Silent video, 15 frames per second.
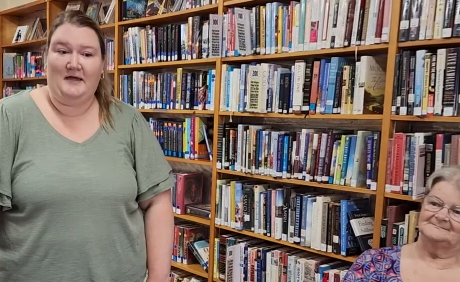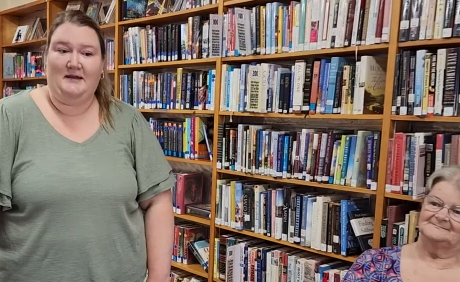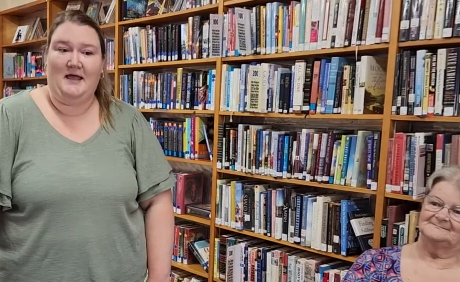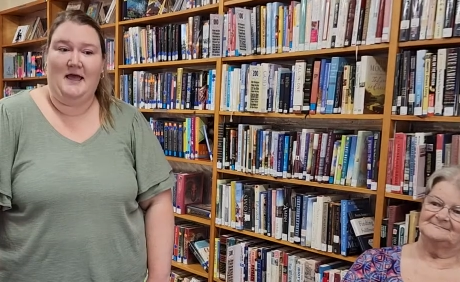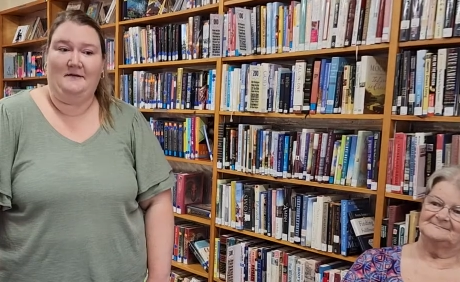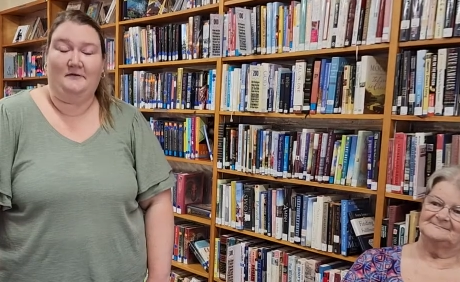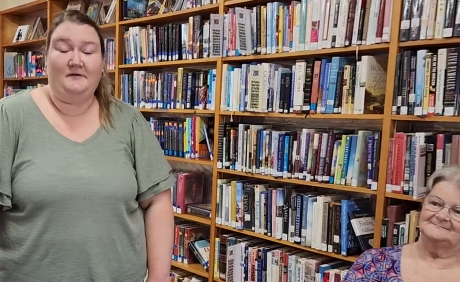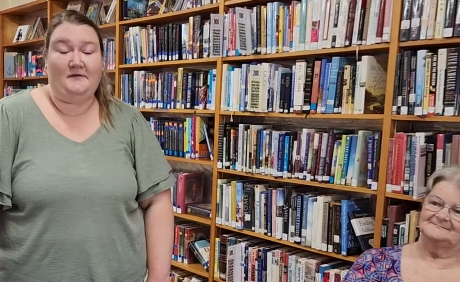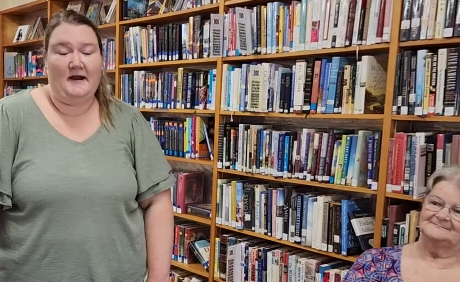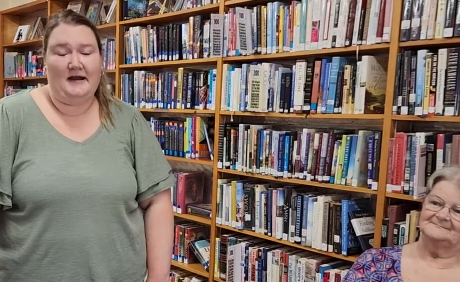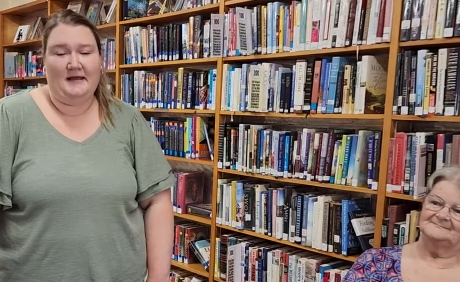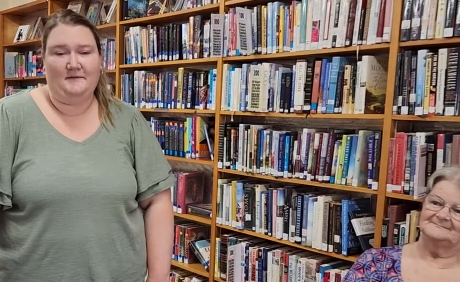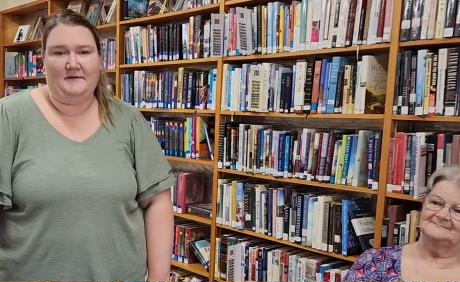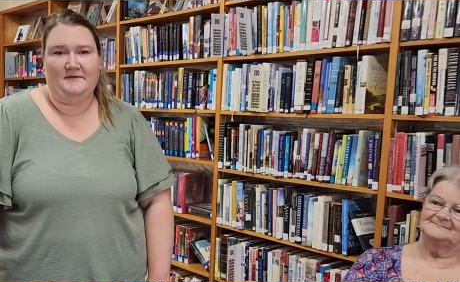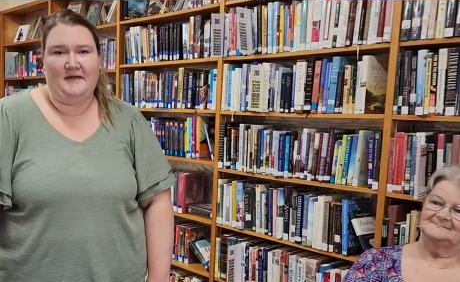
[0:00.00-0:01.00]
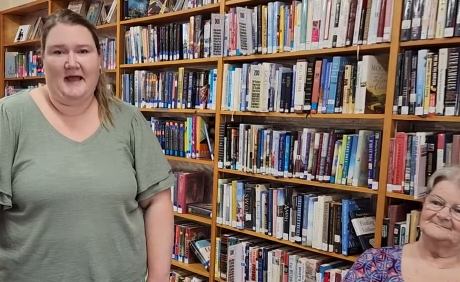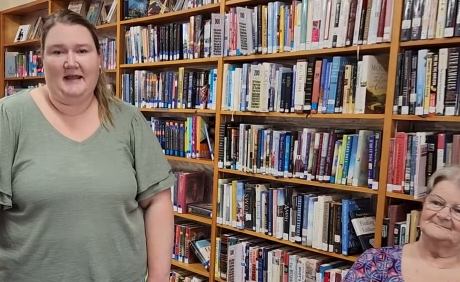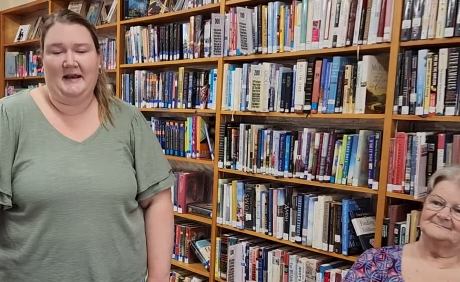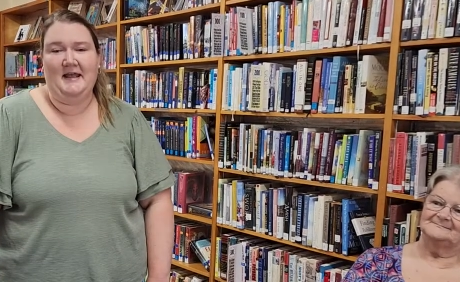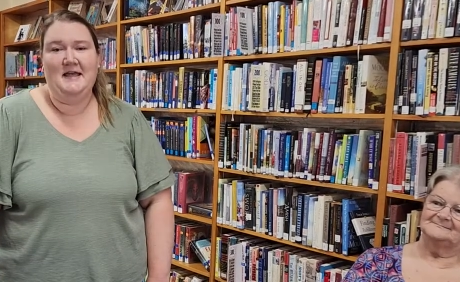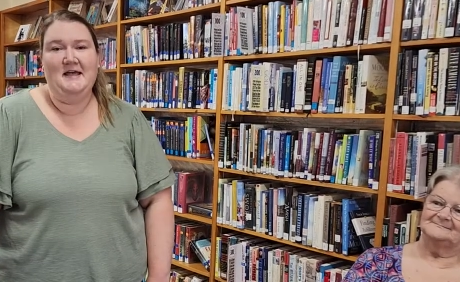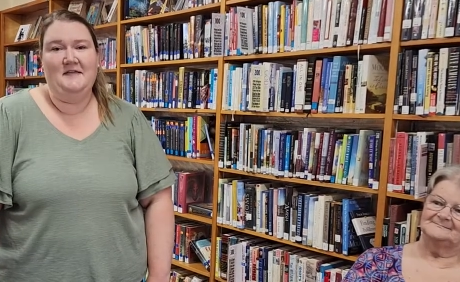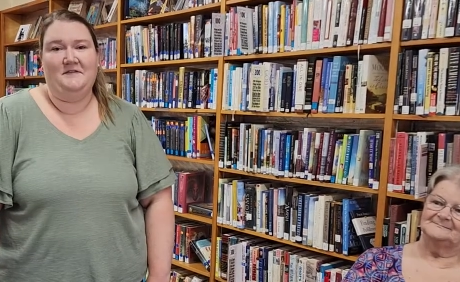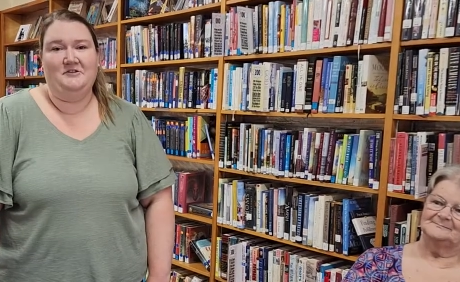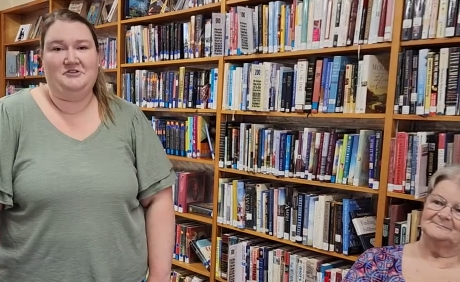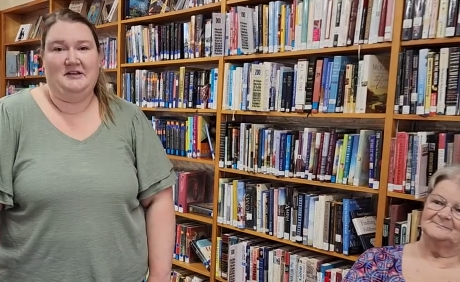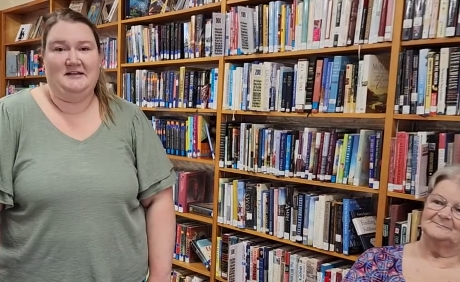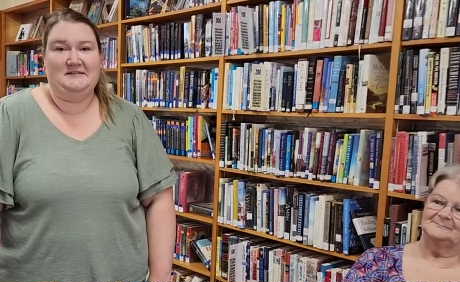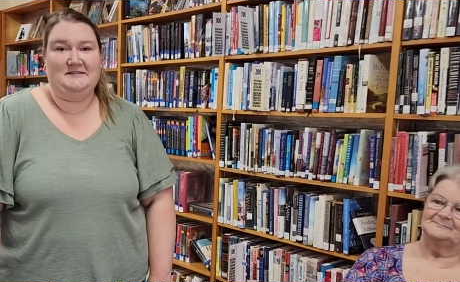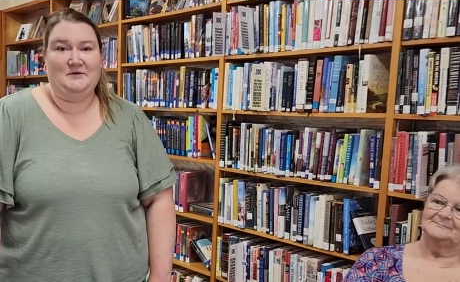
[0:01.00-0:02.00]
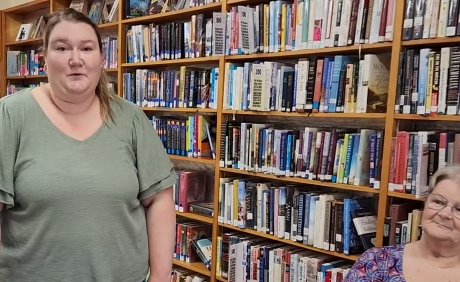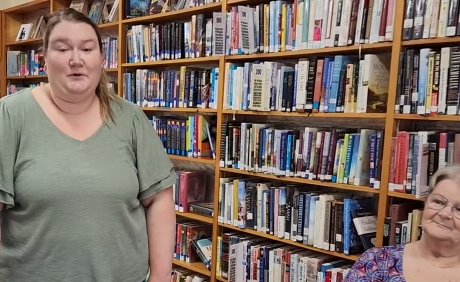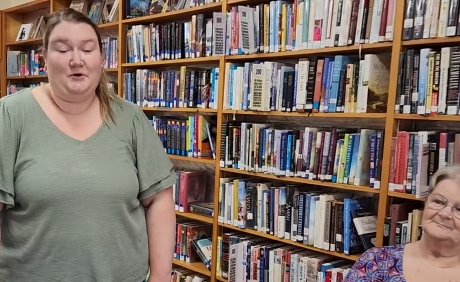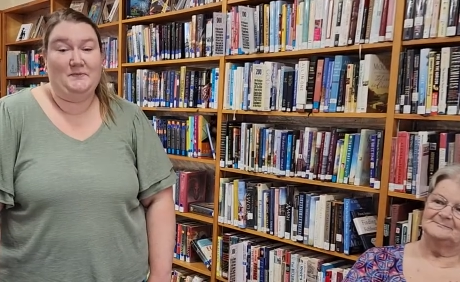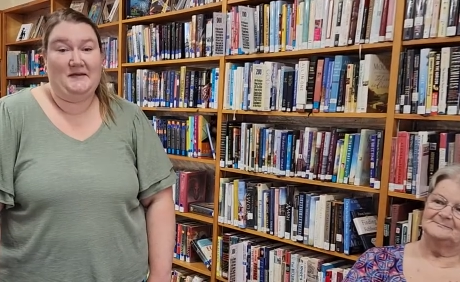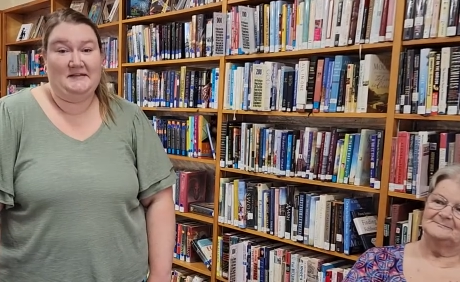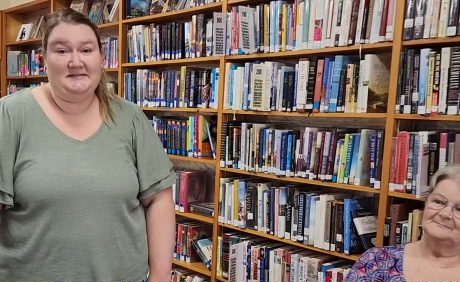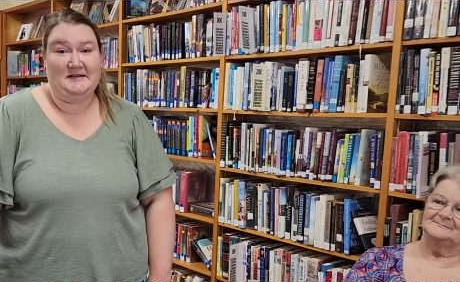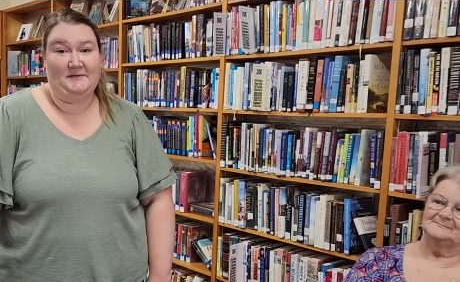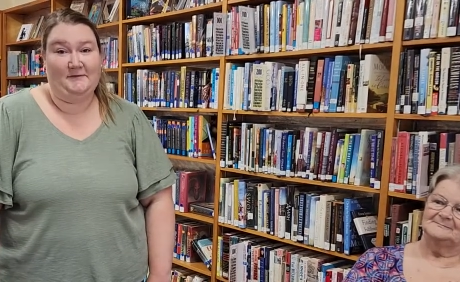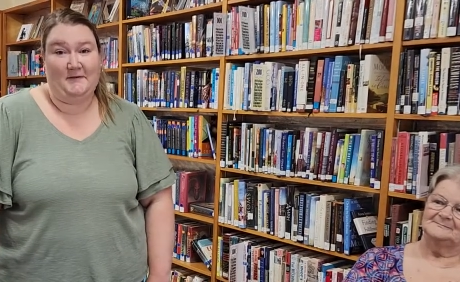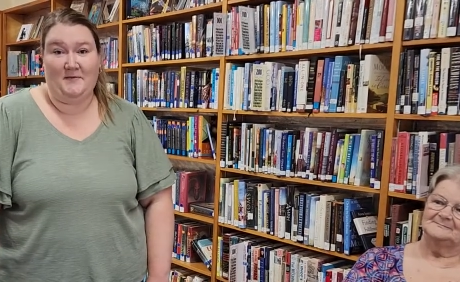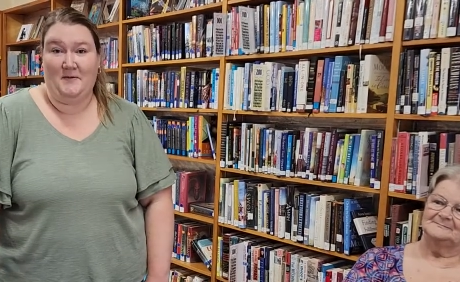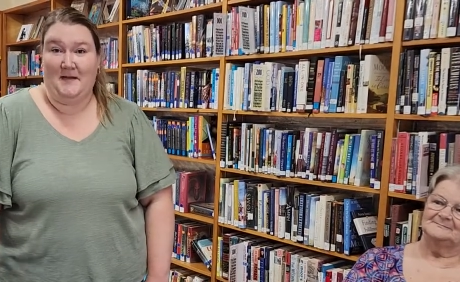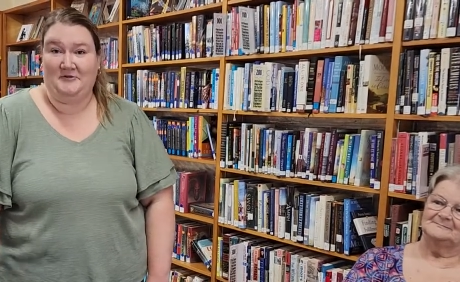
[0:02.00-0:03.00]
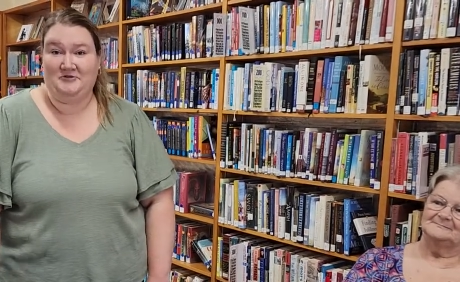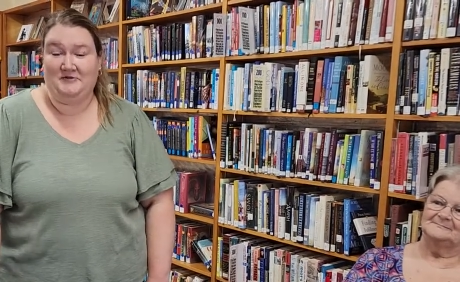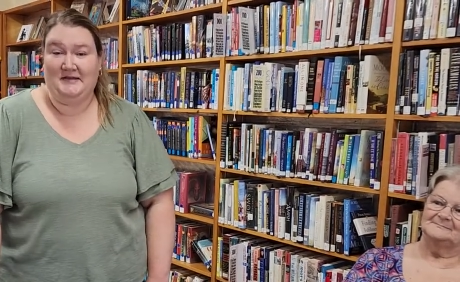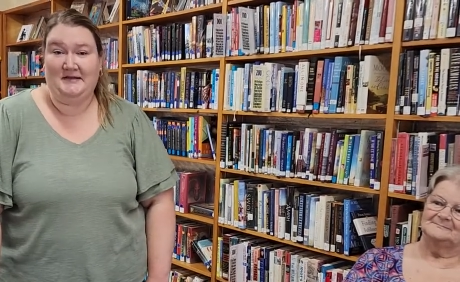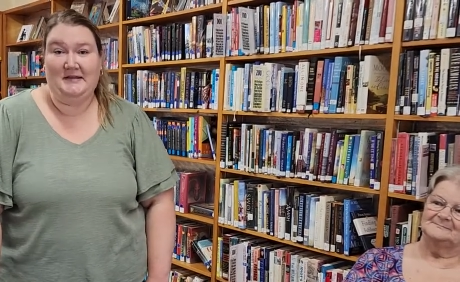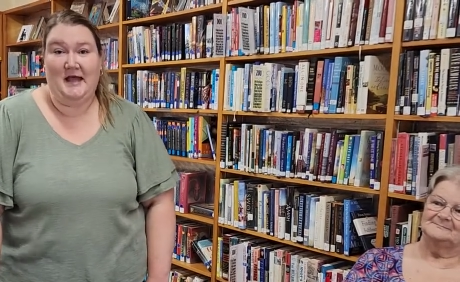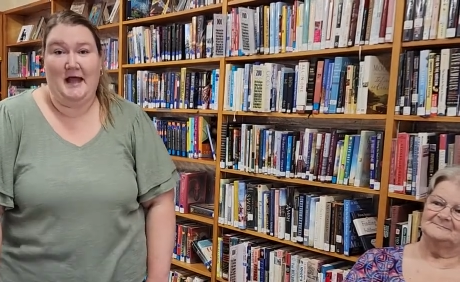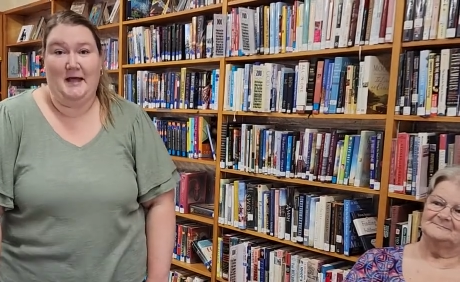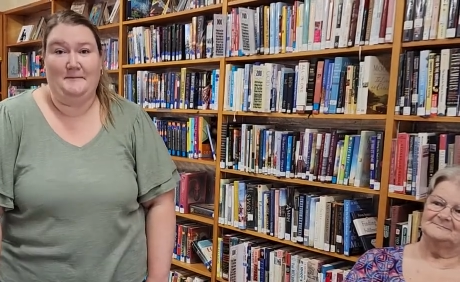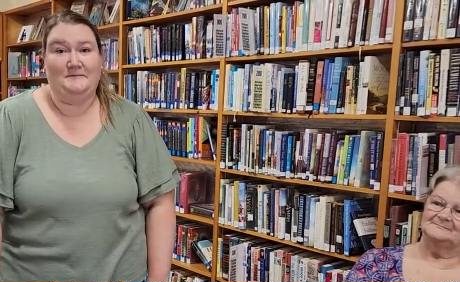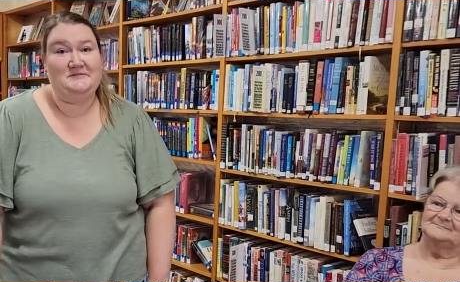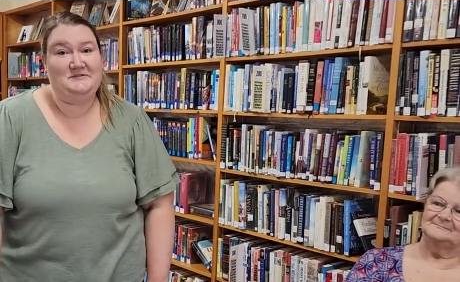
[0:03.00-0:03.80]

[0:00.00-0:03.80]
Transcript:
Speaker 1: And every Friday we've had the chance to order pizza from the Mount Jewett um,